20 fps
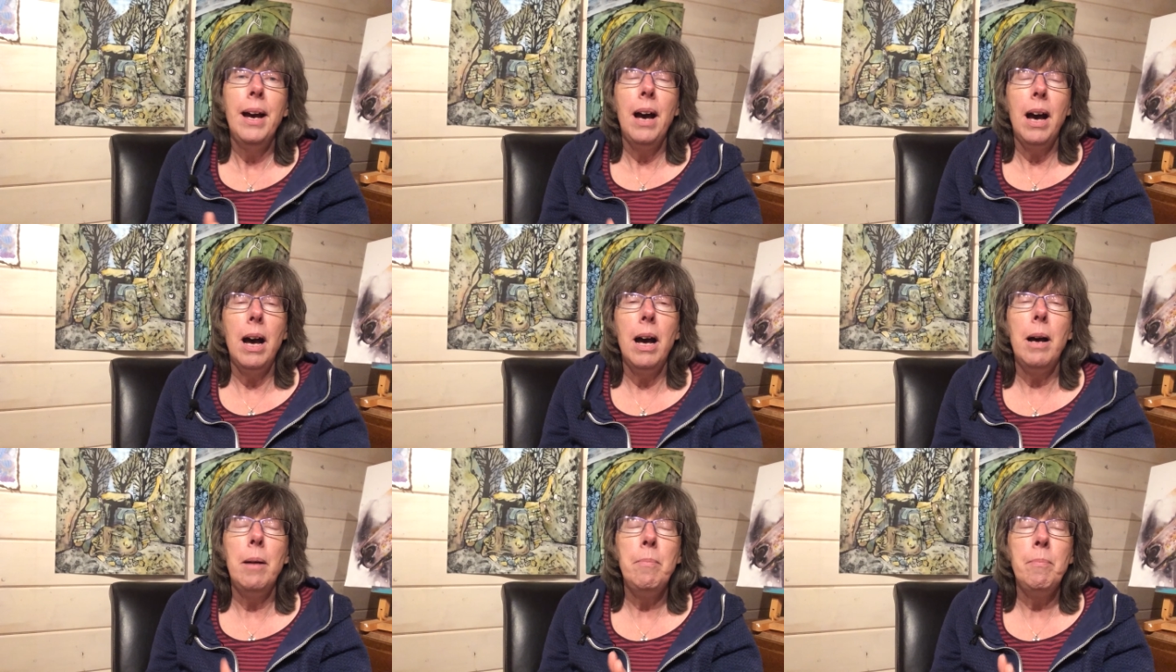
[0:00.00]

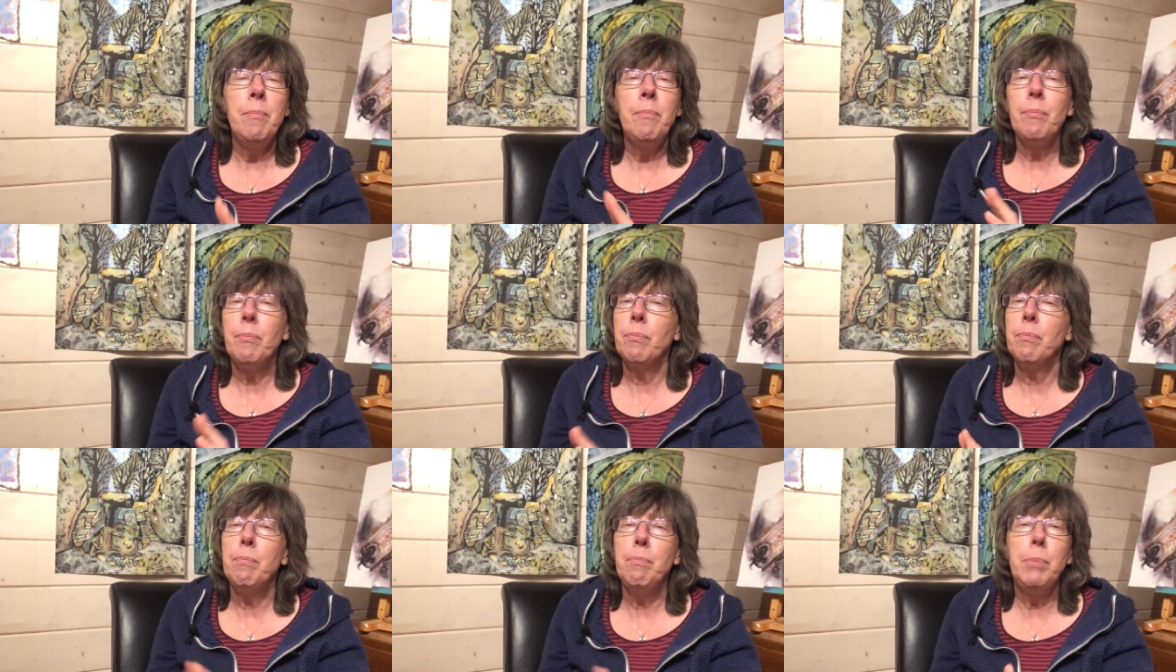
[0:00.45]
Um,
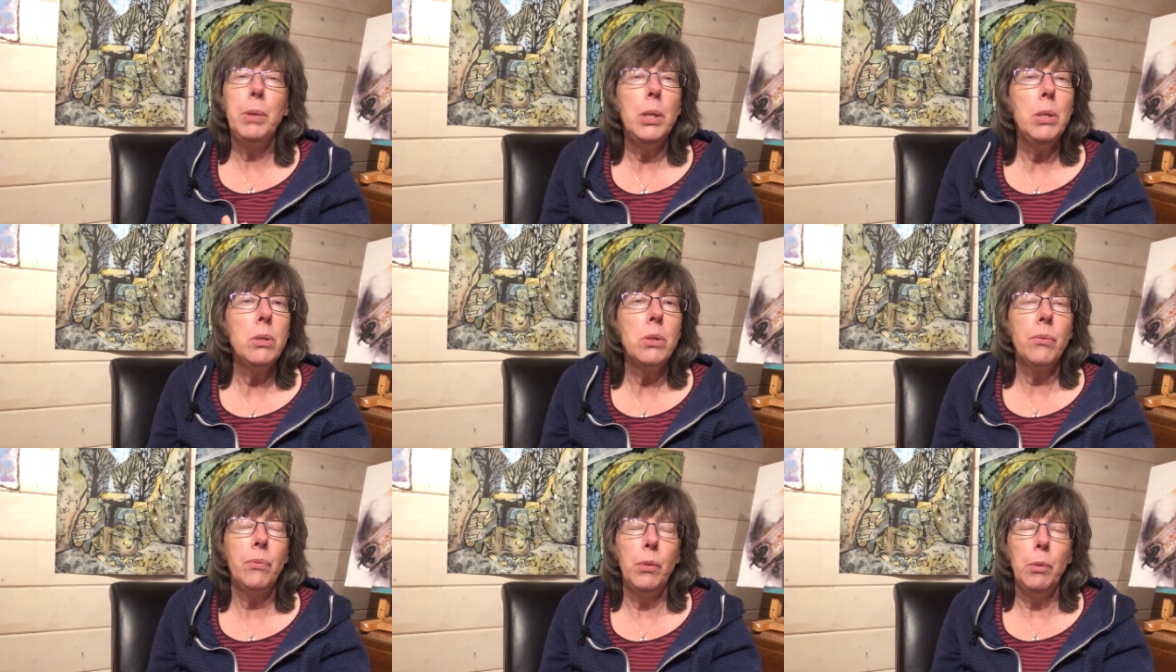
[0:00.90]

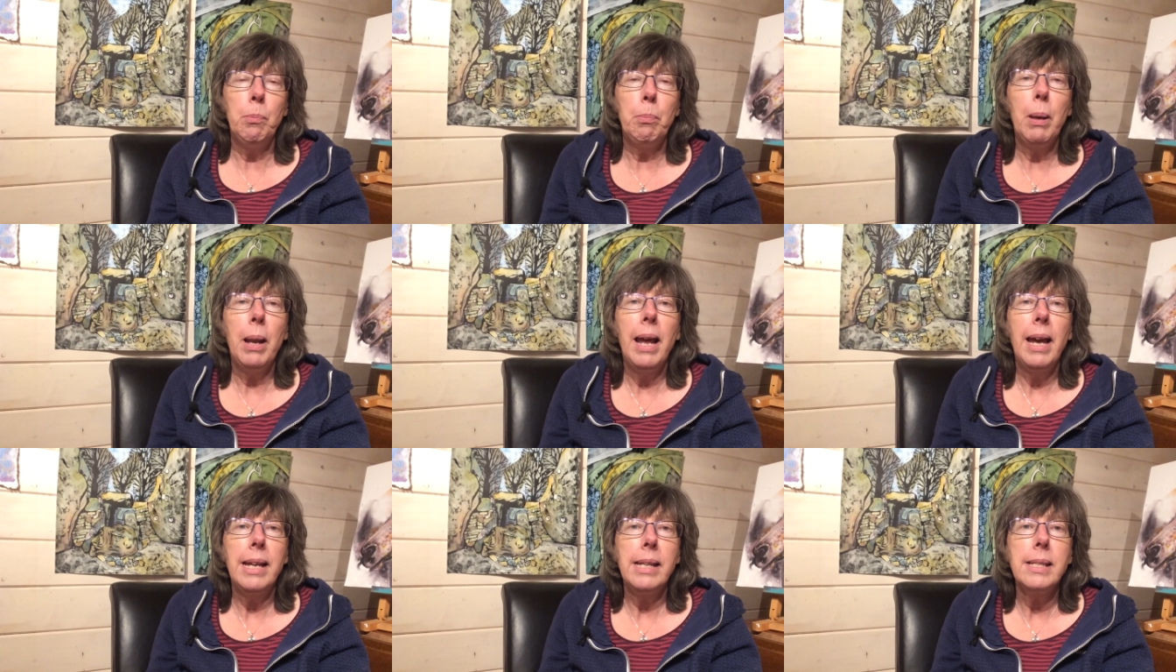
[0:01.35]
beautiful
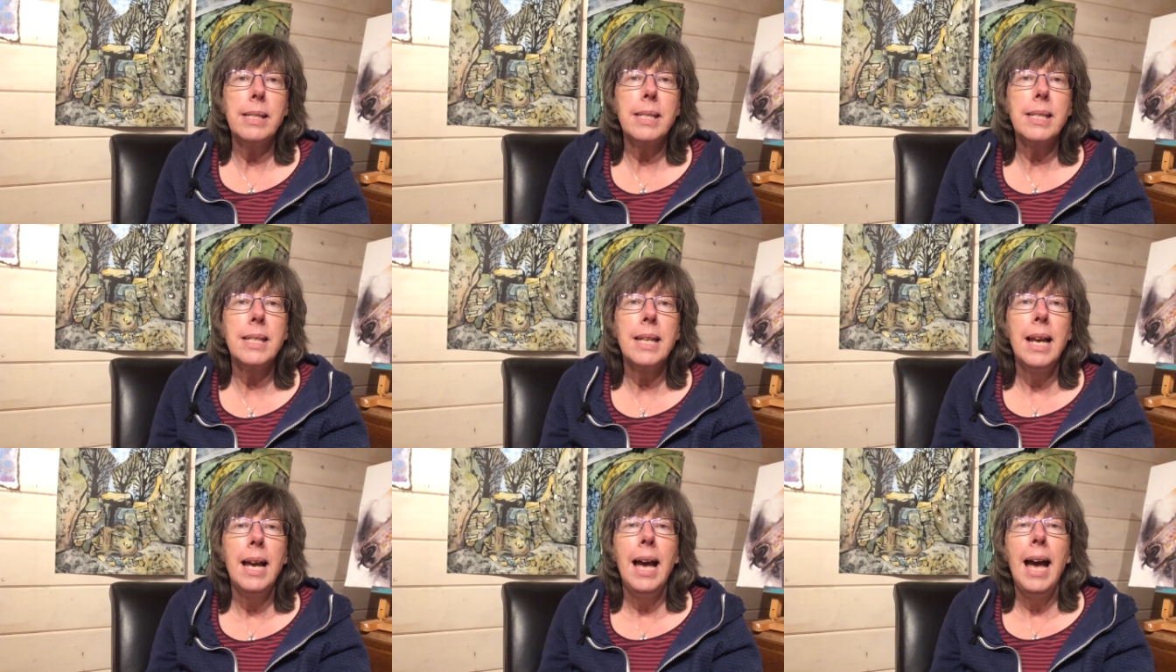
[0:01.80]

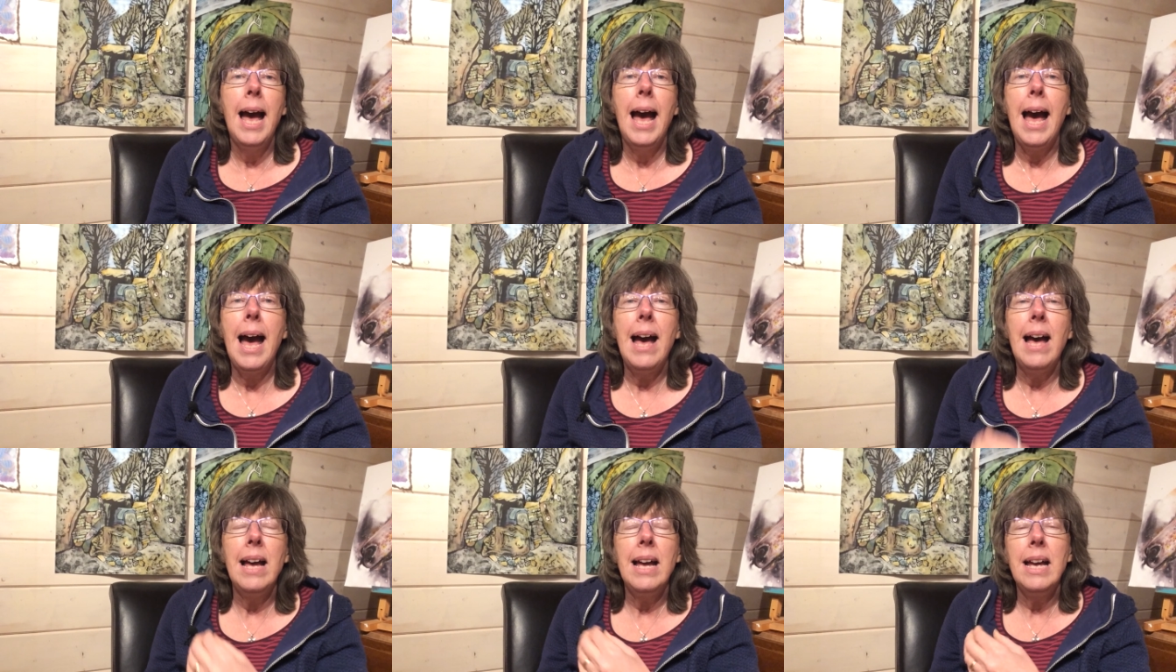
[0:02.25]
place,
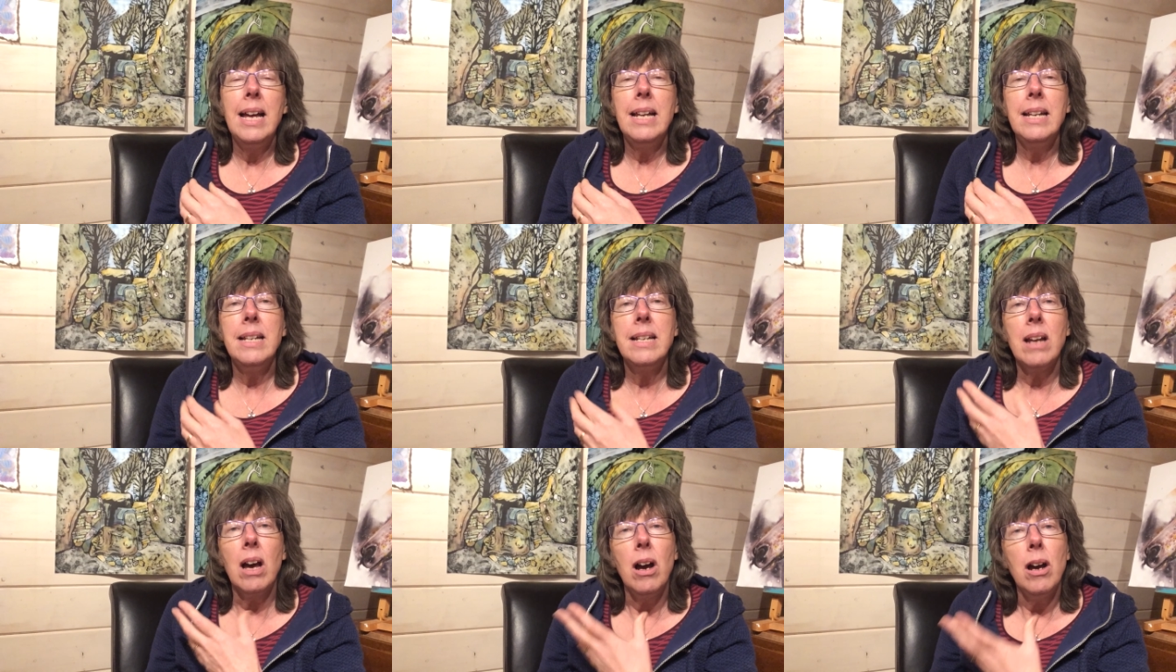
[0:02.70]

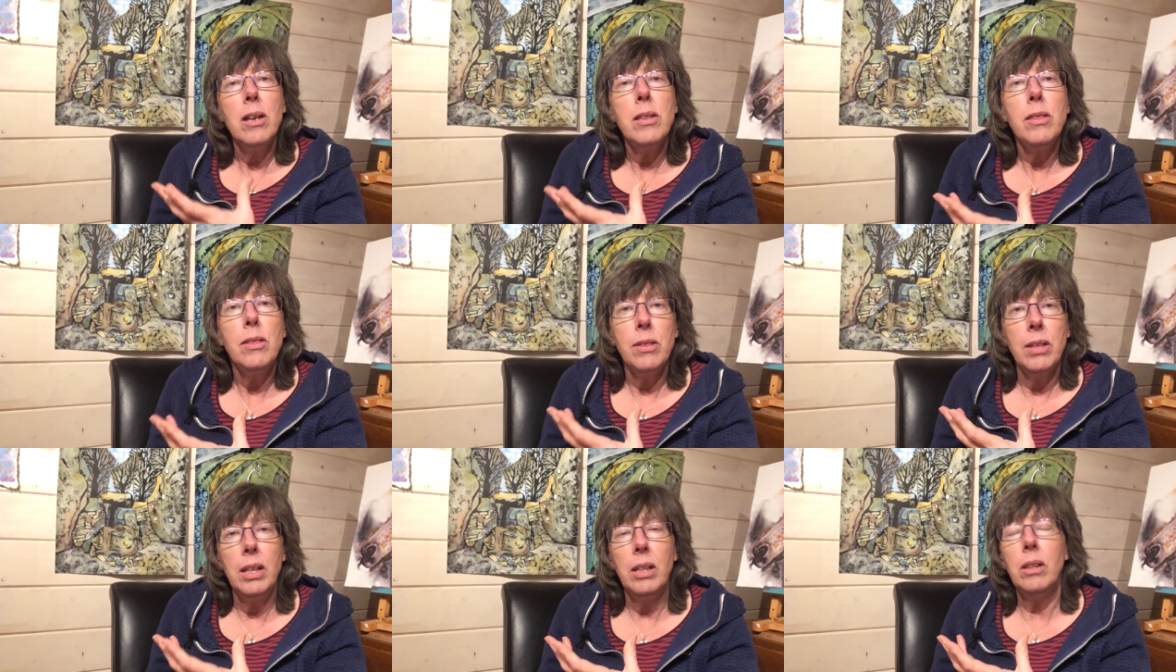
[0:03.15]
and I
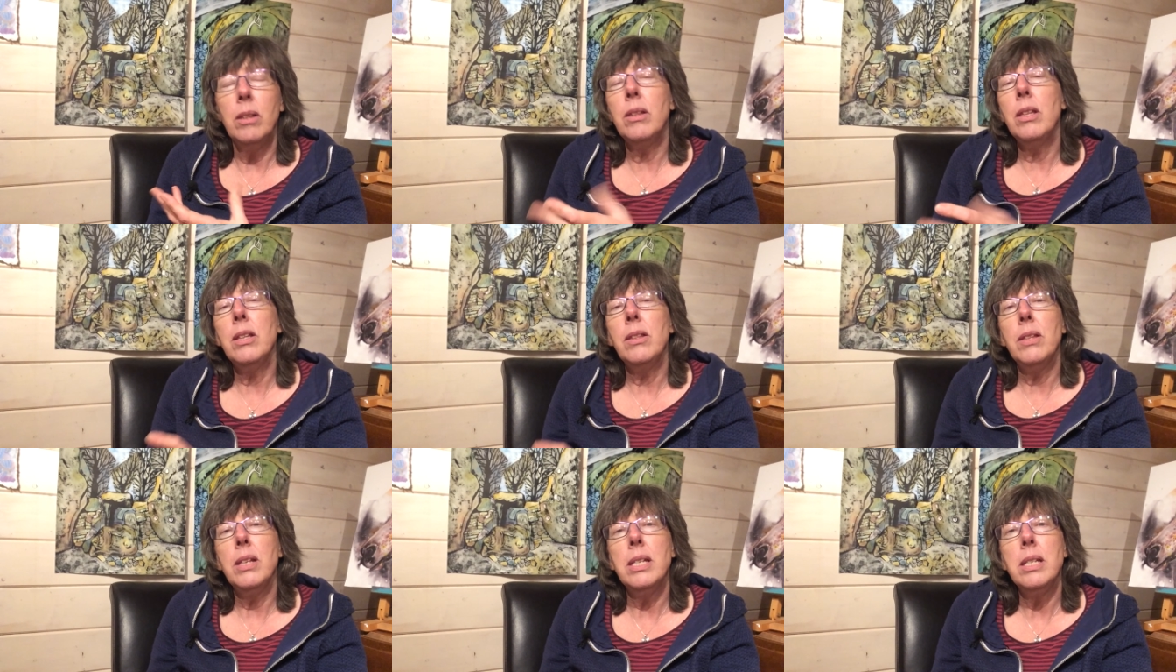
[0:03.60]
think
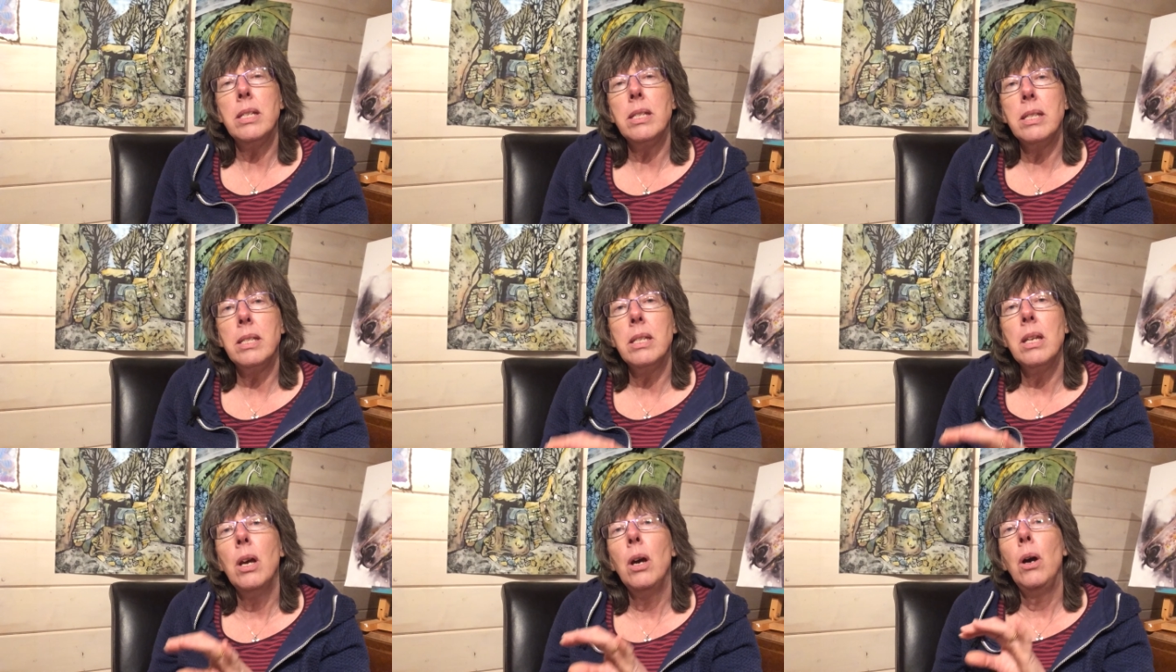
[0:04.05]
that
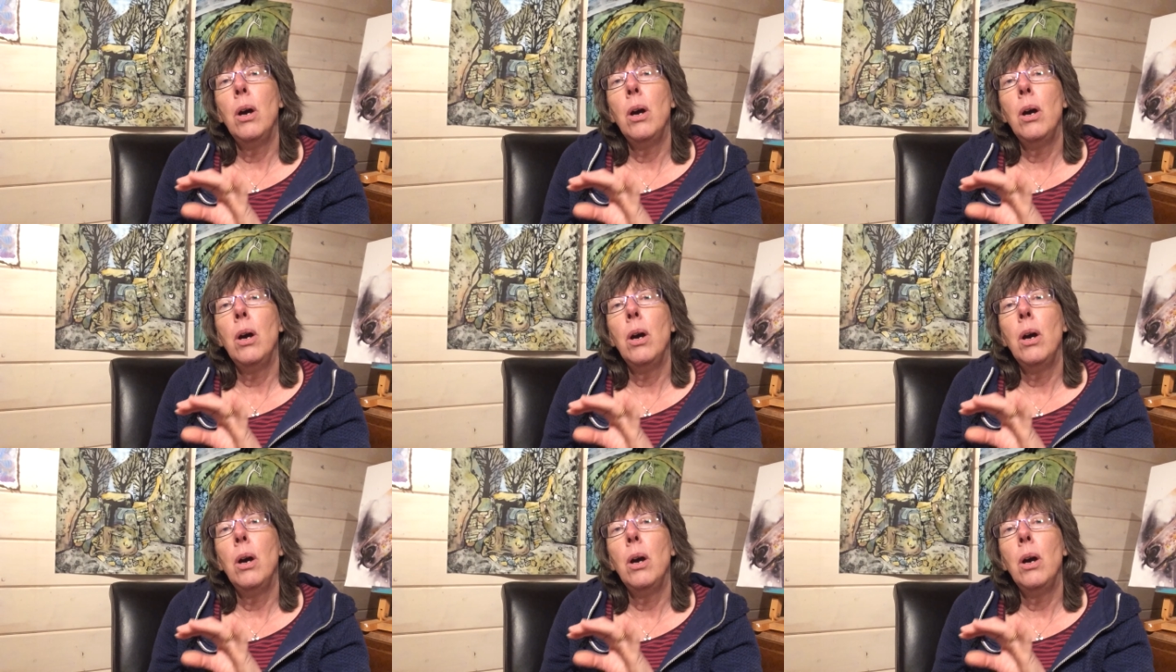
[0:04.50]
this